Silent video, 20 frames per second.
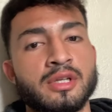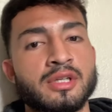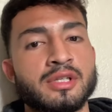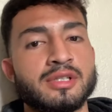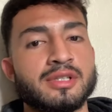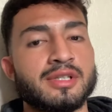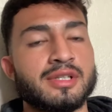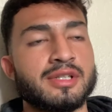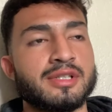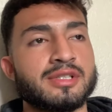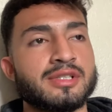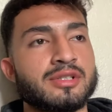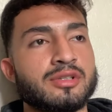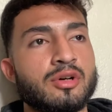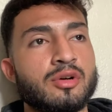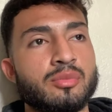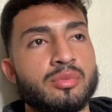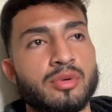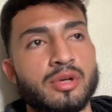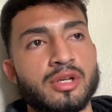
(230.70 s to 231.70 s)
Then it's a
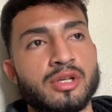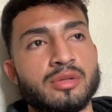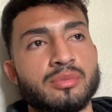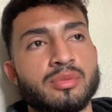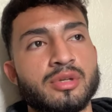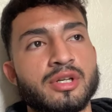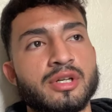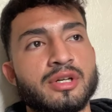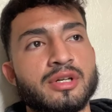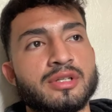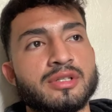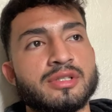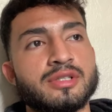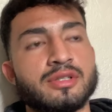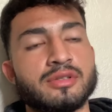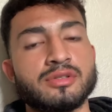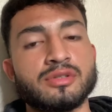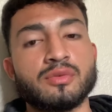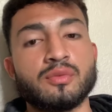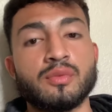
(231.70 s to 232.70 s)
no-brainer because
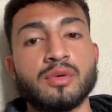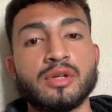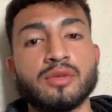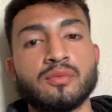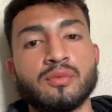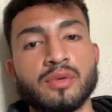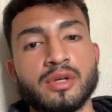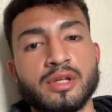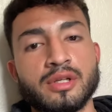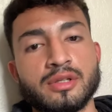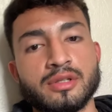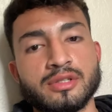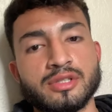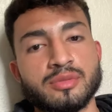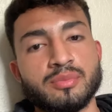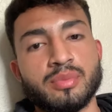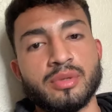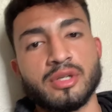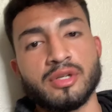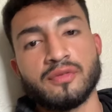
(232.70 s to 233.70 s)
there's a win-win. There's a
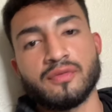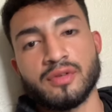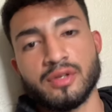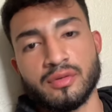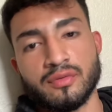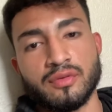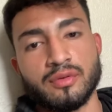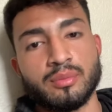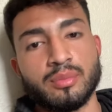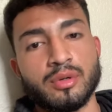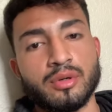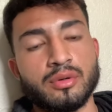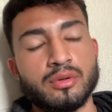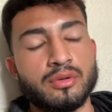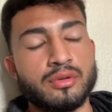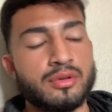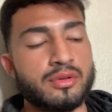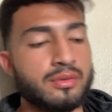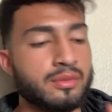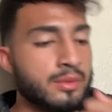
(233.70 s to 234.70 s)
benefit for
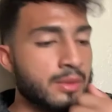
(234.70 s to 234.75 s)
both.